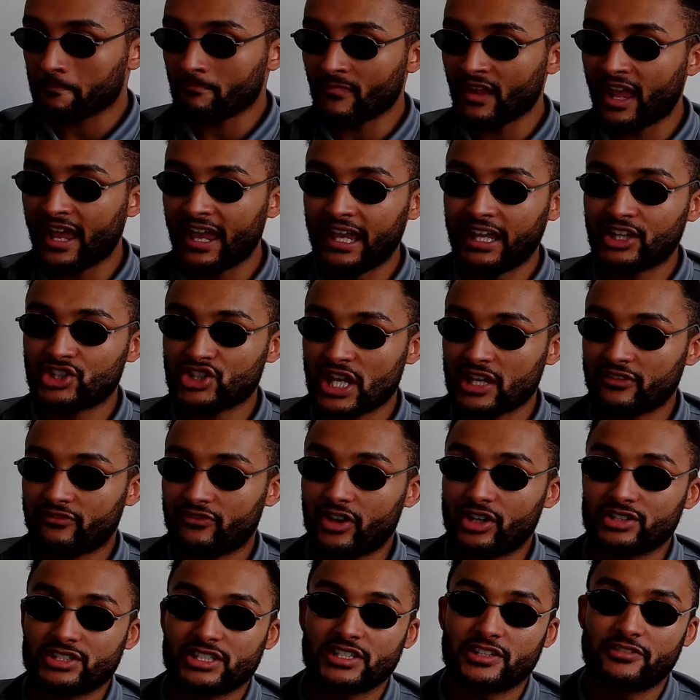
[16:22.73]
AJ
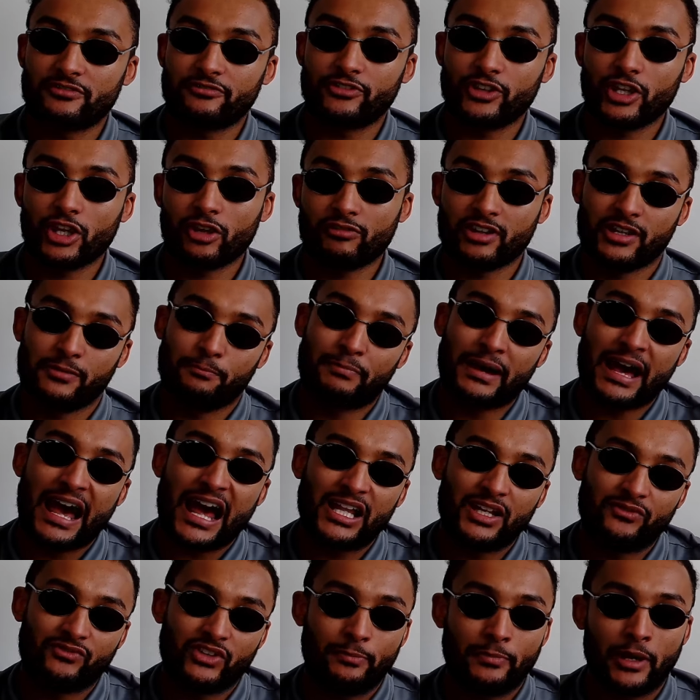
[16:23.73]
versus Fury
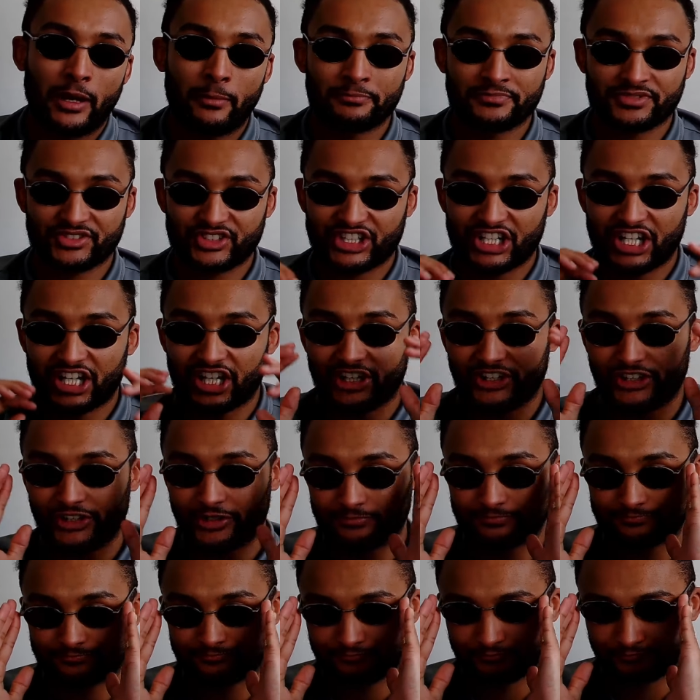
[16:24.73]
Battle of the Bums card.
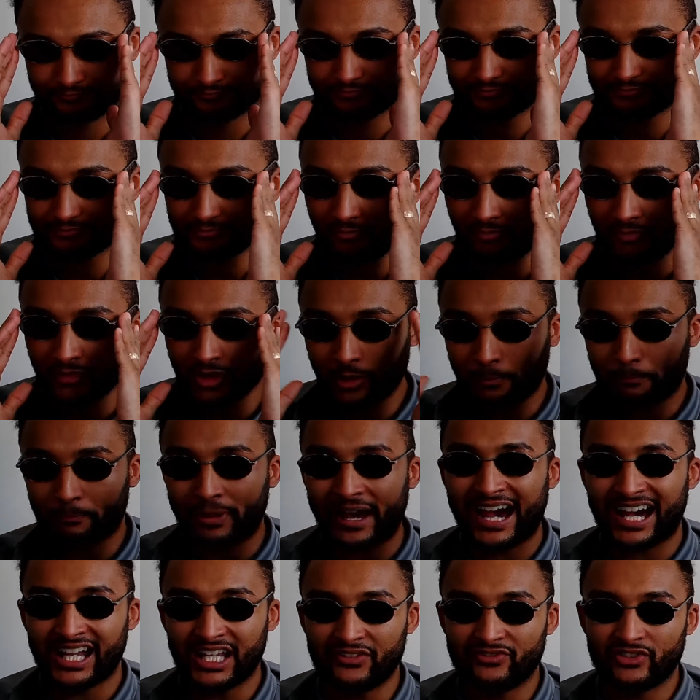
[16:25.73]
The
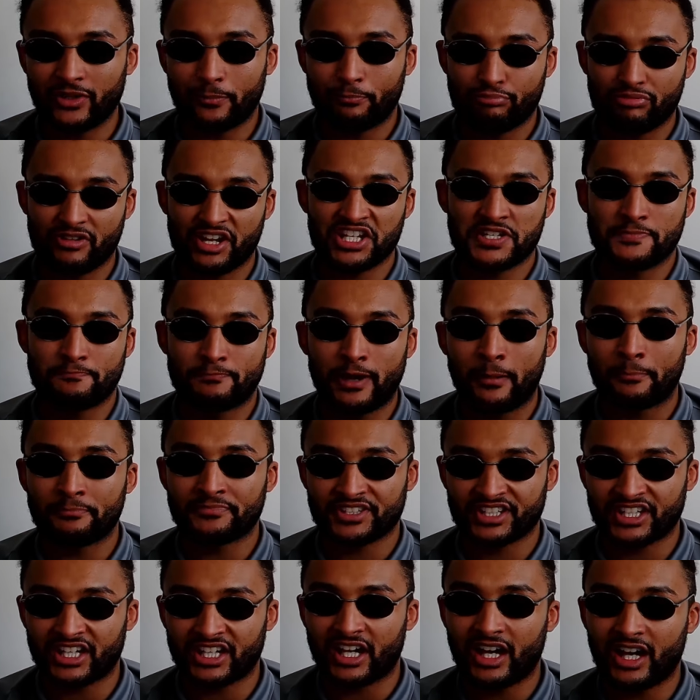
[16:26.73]
Battle of the British Bums
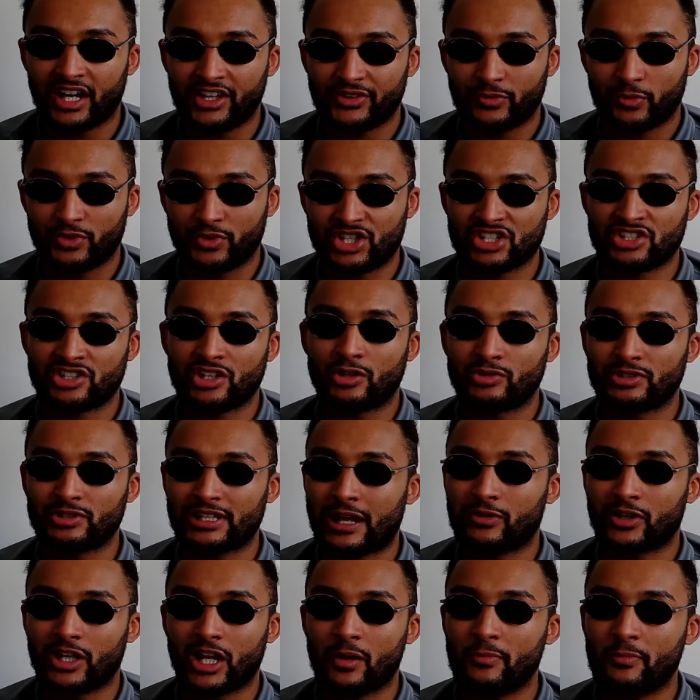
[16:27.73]
card, which is no
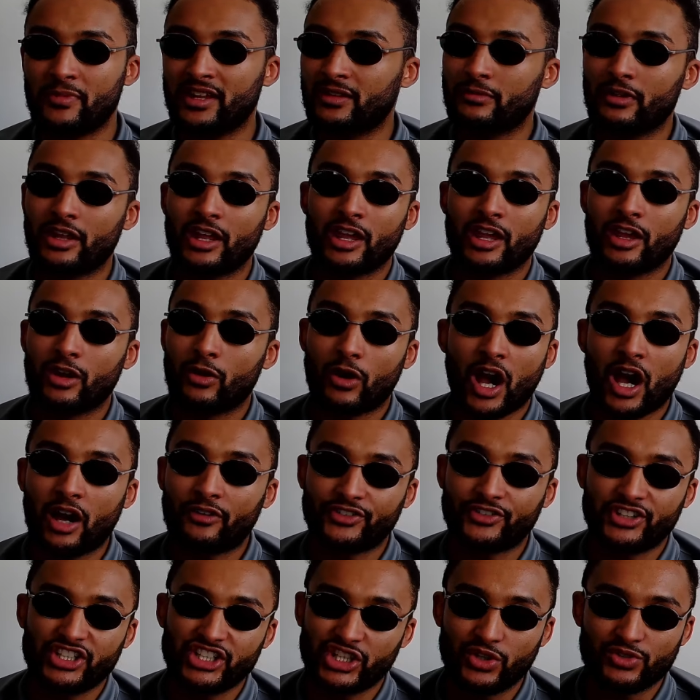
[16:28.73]
doubt coming.
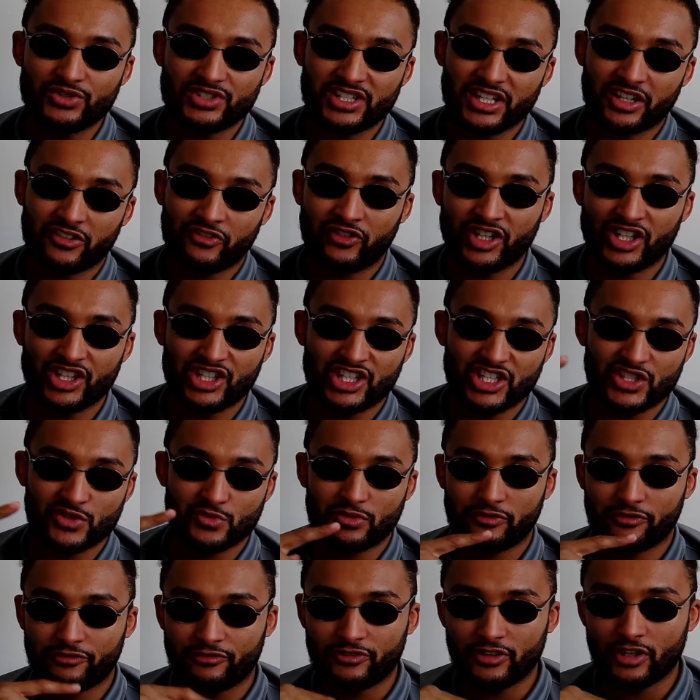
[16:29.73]
After Usyk finishes
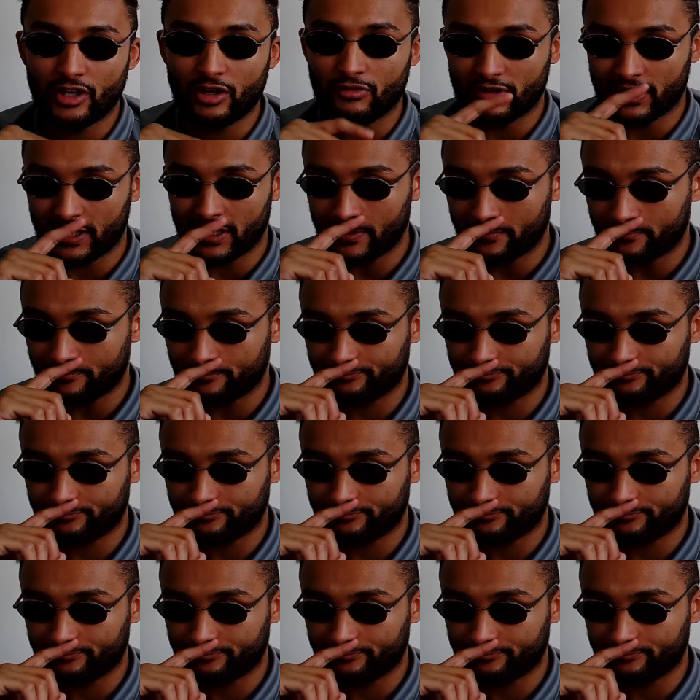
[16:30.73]
with Fury,